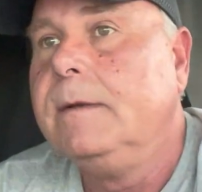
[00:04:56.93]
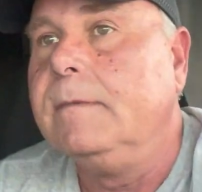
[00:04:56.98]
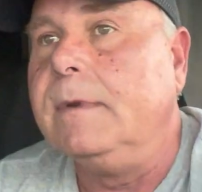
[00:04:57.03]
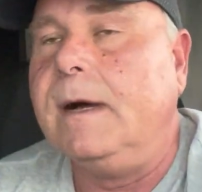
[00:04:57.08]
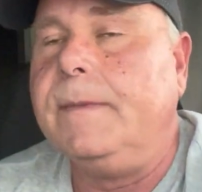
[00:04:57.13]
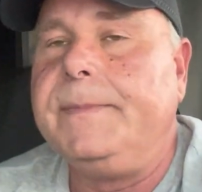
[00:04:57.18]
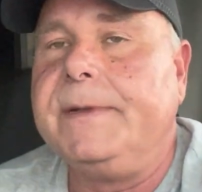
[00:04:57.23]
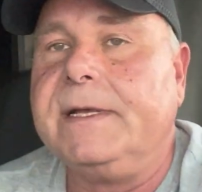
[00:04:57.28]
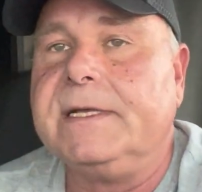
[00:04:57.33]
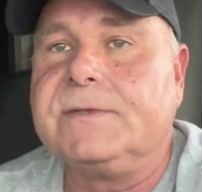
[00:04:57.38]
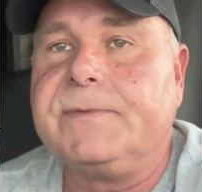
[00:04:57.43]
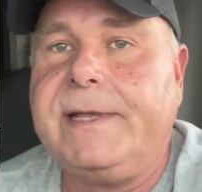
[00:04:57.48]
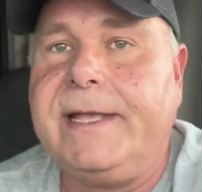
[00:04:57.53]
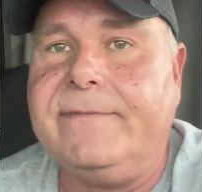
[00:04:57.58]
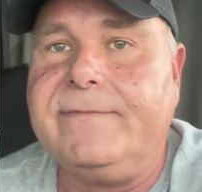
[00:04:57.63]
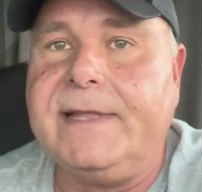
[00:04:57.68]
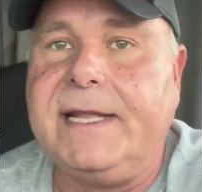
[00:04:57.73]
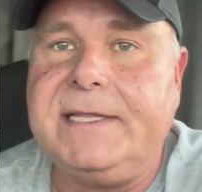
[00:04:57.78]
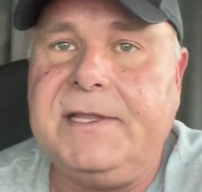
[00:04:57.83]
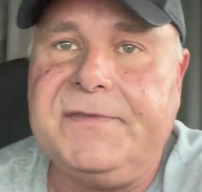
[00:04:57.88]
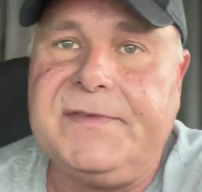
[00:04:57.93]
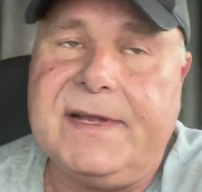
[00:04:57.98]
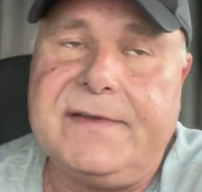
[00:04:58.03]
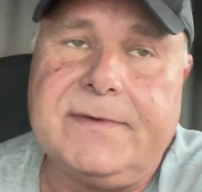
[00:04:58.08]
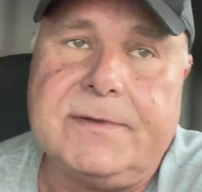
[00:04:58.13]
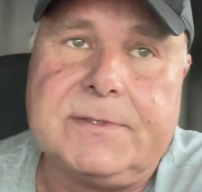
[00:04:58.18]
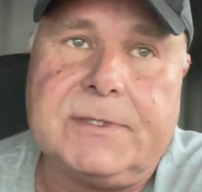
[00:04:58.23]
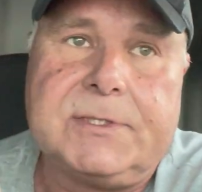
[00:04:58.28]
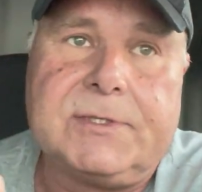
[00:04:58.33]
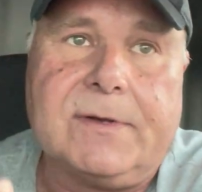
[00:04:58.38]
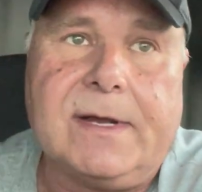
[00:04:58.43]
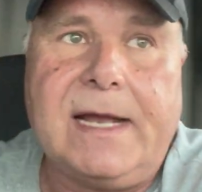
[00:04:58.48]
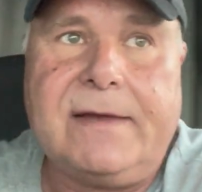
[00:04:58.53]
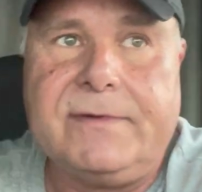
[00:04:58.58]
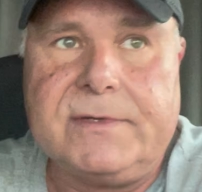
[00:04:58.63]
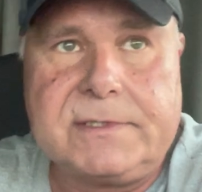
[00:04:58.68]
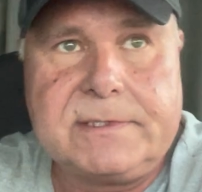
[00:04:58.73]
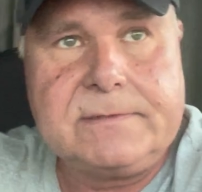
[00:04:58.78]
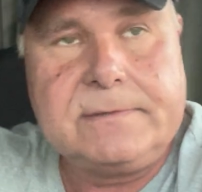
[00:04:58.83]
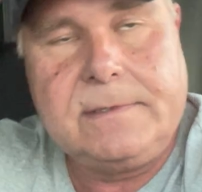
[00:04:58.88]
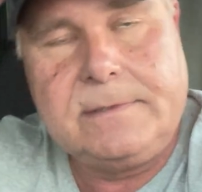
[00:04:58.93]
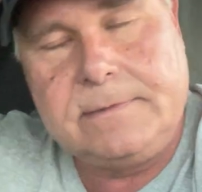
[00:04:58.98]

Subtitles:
Well, because we have 9,500 drivers.